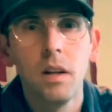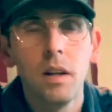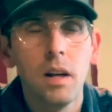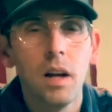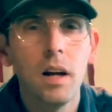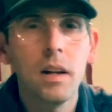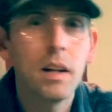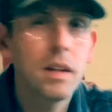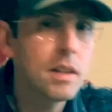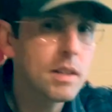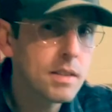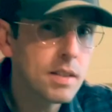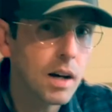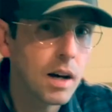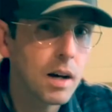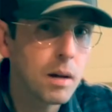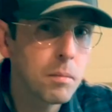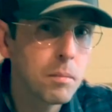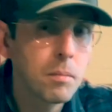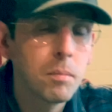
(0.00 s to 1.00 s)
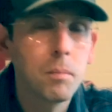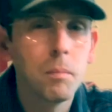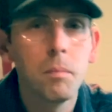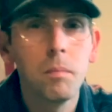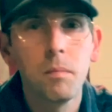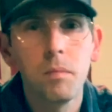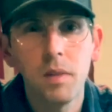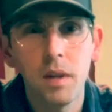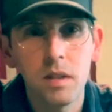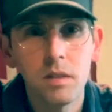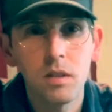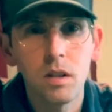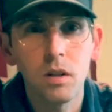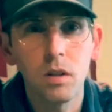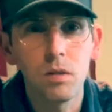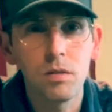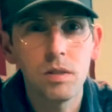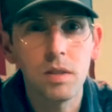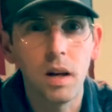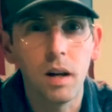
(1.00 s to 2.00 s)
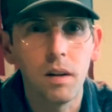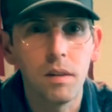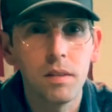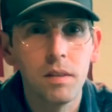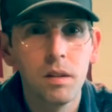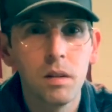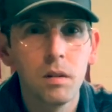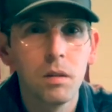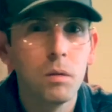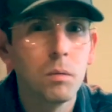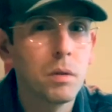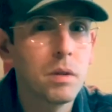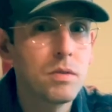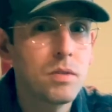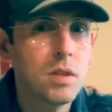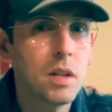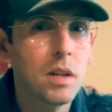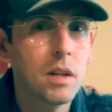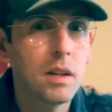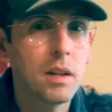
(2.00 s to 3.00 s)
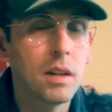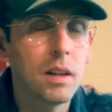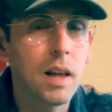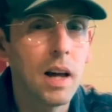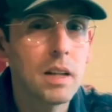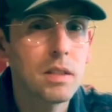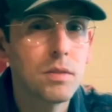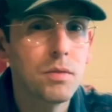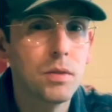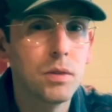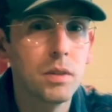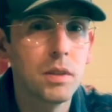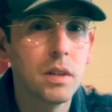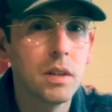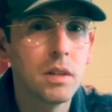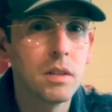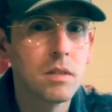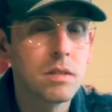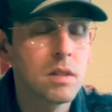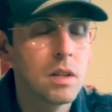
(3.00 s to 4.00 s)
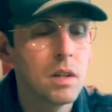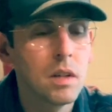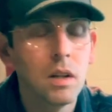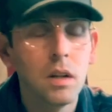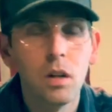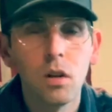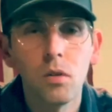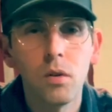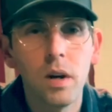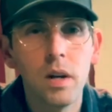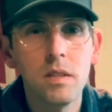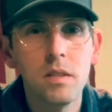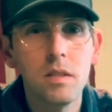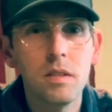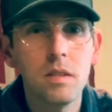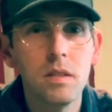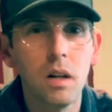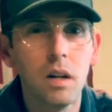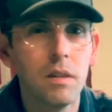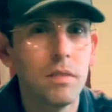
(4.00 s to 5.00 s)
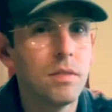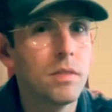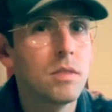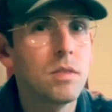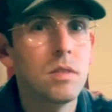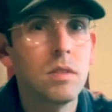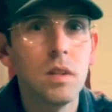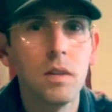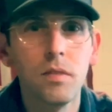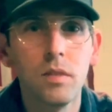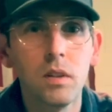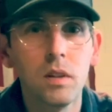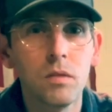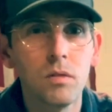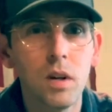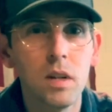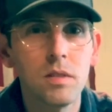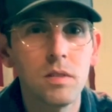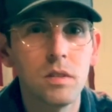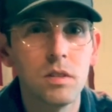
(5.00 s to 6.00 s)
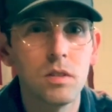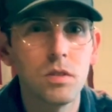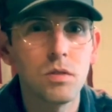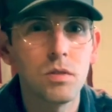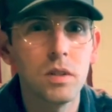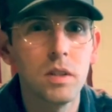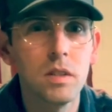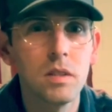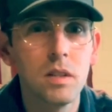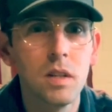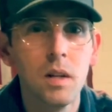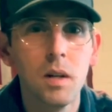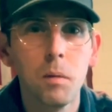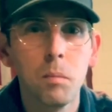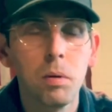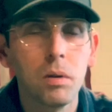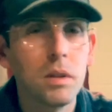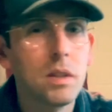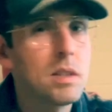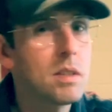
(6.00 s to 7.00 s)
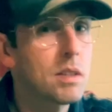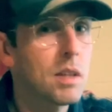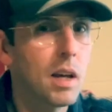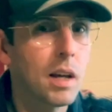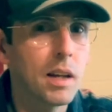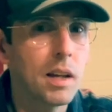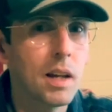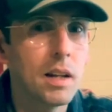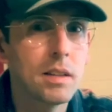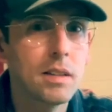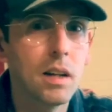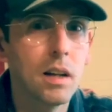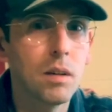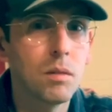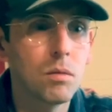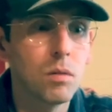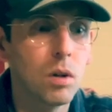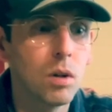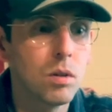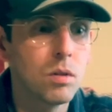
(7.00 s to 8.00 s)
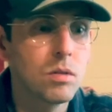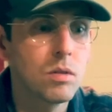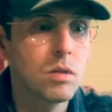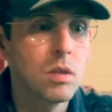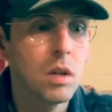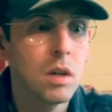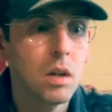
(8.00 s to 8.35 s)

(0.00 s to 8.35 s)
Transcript: At any time, things can go south. We've seen it in the last few years, crazy stuff, civil unrest in the streets, police can't get down roads,